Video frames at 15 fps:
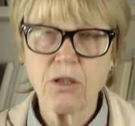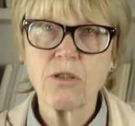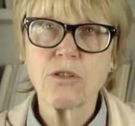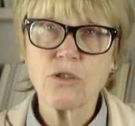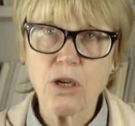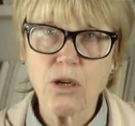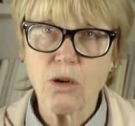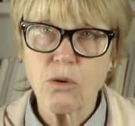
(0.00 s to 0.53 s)

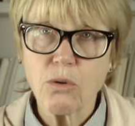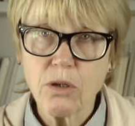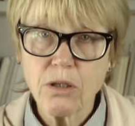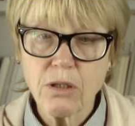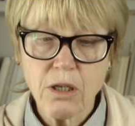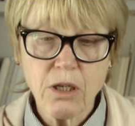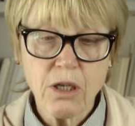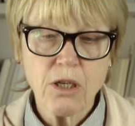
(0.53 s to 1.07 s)
So,
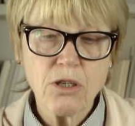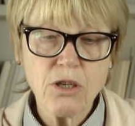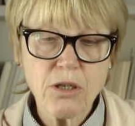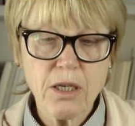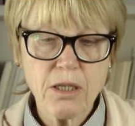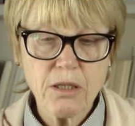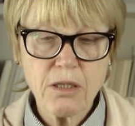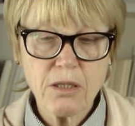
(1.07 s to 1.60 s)
you
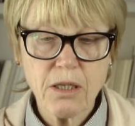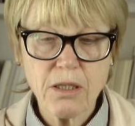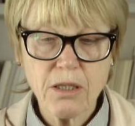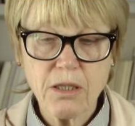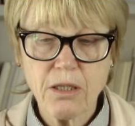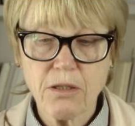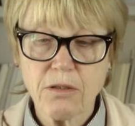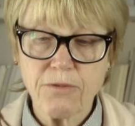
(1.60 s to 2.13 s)
can study
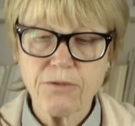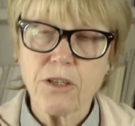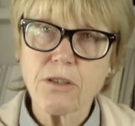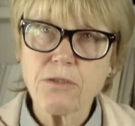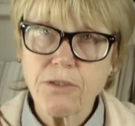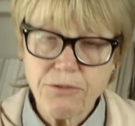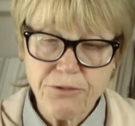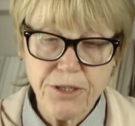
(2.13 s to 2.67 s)
here the
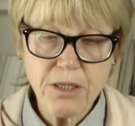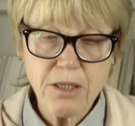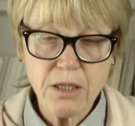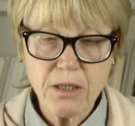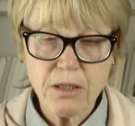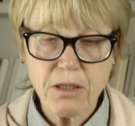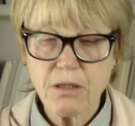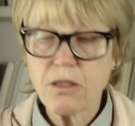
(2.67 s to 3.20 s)
philosophy of
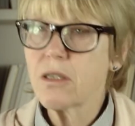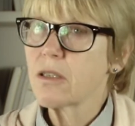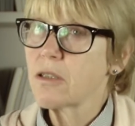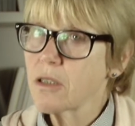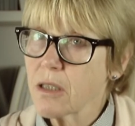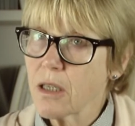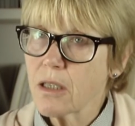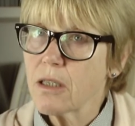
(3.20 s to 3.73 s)
physics, you can
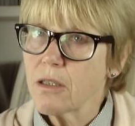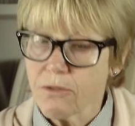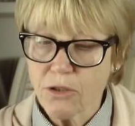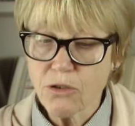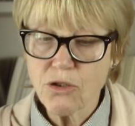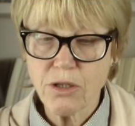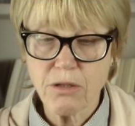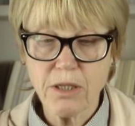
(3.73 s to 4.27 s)
study
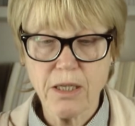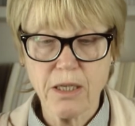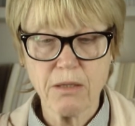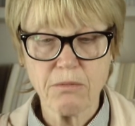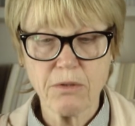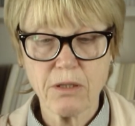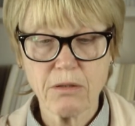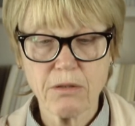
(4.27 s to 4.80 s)
evolutionary
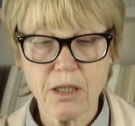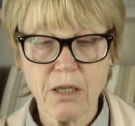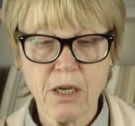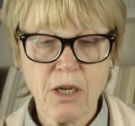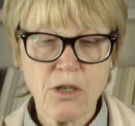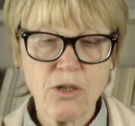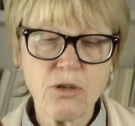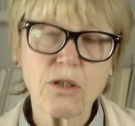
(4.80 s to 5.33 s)
game theory,
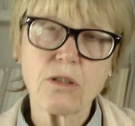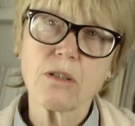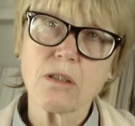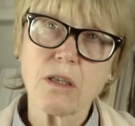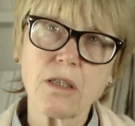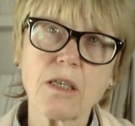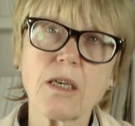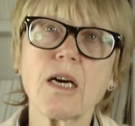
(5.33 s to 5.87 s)
you can
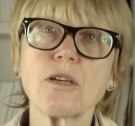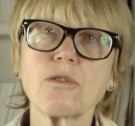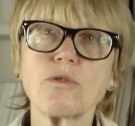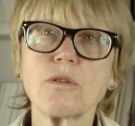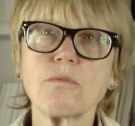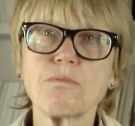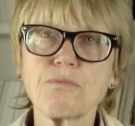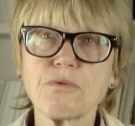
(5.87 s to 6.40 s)
study how to
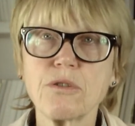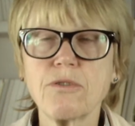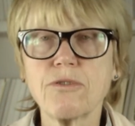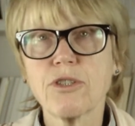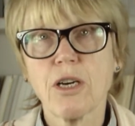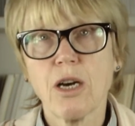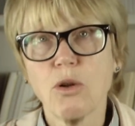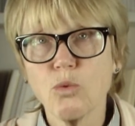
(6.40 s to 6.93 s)
improve
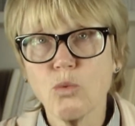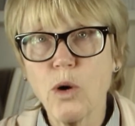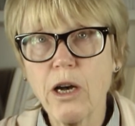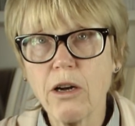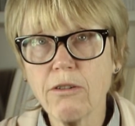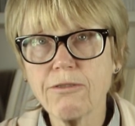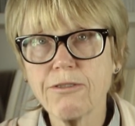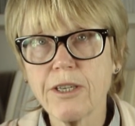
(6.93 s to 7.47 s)
child
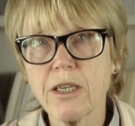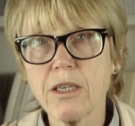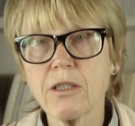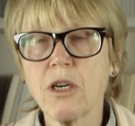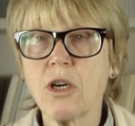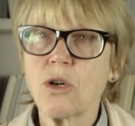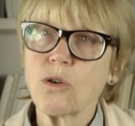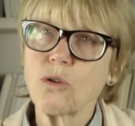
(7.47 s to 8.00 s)
welfare
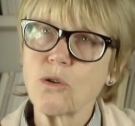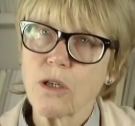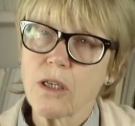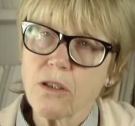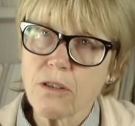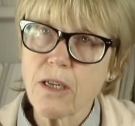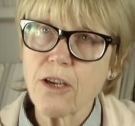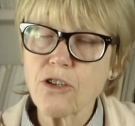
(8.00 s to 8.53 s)
or
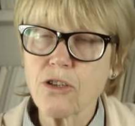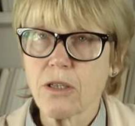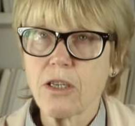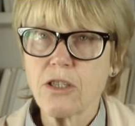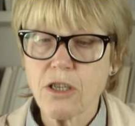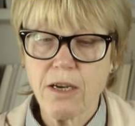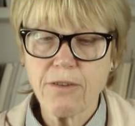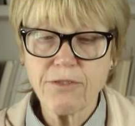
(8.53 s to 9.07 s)
international
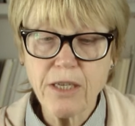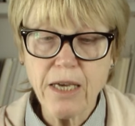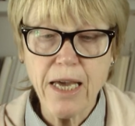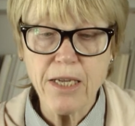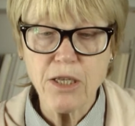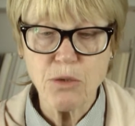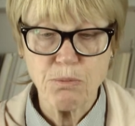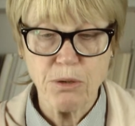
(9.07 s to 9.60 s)

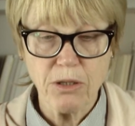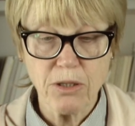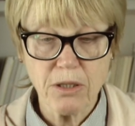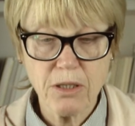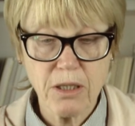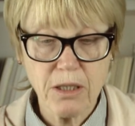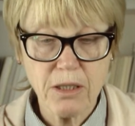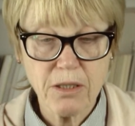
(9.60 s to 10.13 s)
HIV/AIDS
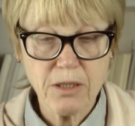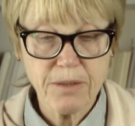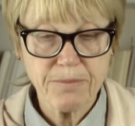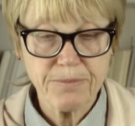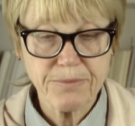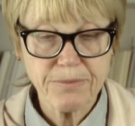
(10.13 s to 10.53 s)
policies.